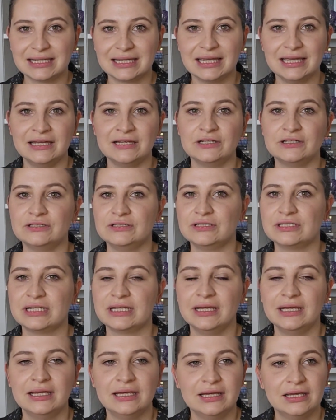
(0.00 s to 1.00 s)
And
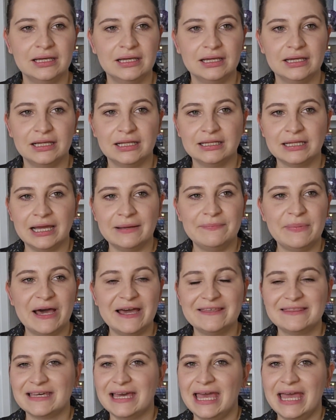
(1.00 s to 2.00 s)
like by
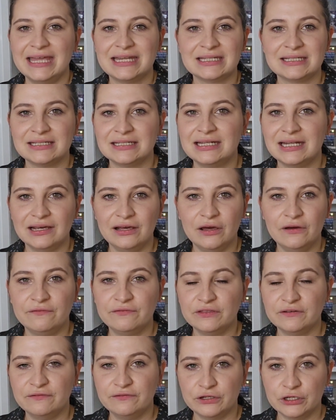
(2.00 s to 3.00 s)
the end of
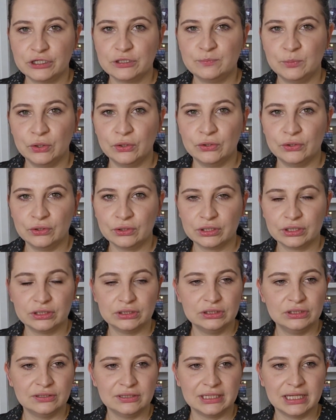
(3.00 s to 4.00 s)
the first book,
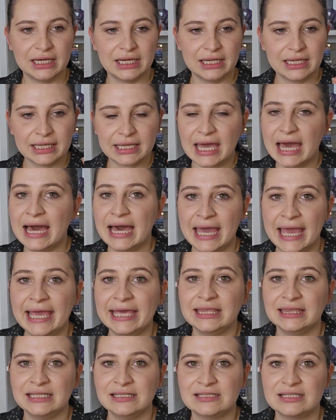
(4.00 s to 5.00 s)
you're like, I
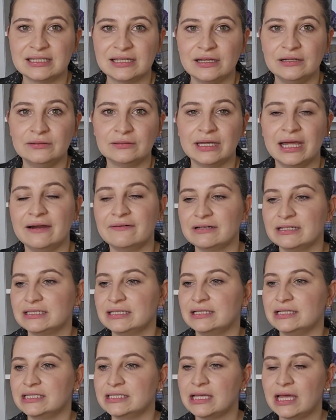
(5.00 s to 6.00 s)
hate these certain
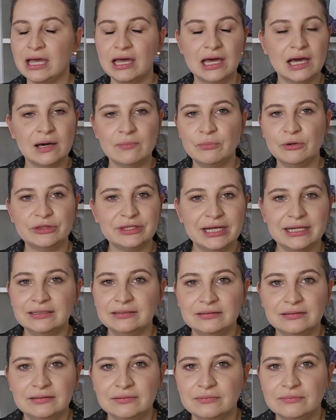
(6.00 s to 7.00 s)
characters, but
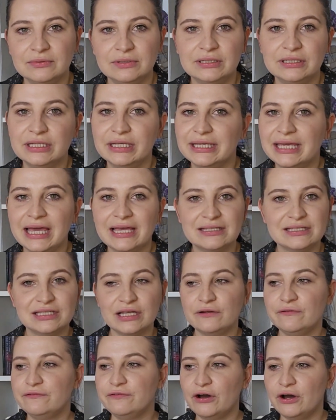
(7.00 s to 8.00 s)
then you get
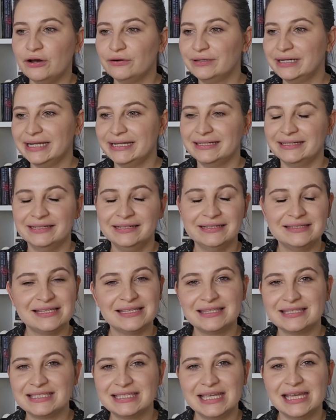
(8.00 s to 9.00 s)
so far into
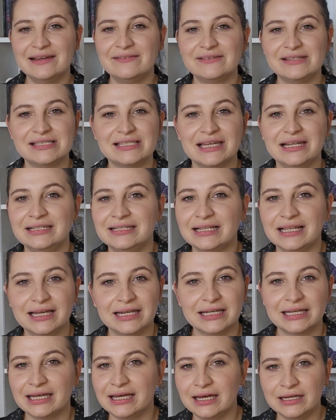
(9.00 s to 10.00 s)
the series and you're
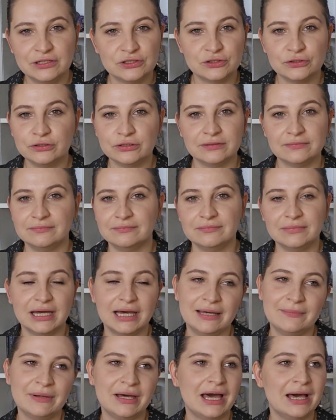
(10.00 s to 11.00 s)
like, I adore them.
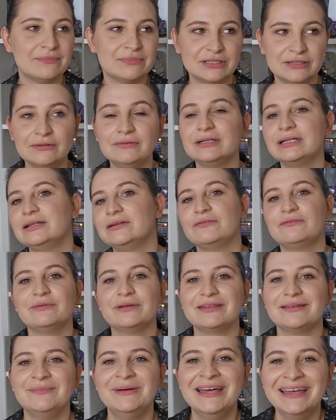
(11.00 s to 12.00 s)
I'm absolutely in love with
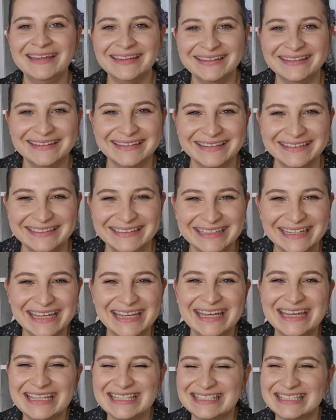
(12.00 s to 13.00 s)
them.
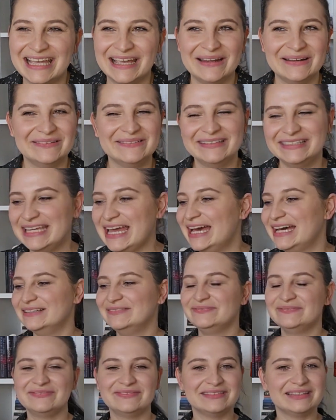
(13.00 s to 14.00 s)
So yeah,
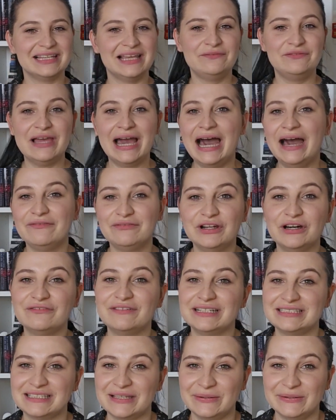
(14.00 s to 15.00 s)
if you have not
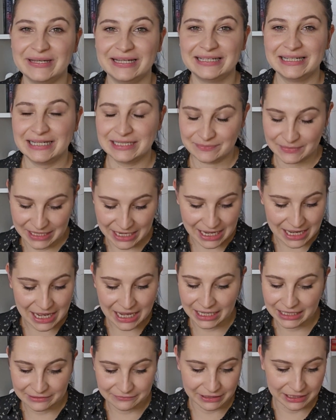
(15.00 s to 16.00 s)
read Zodiac Academy, I
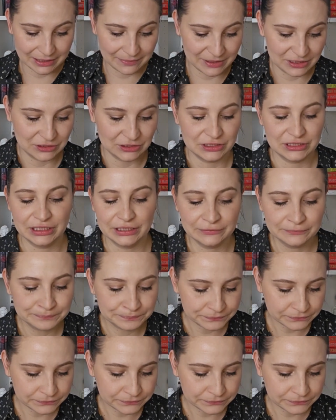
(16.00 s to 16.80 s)
highly recommend you do.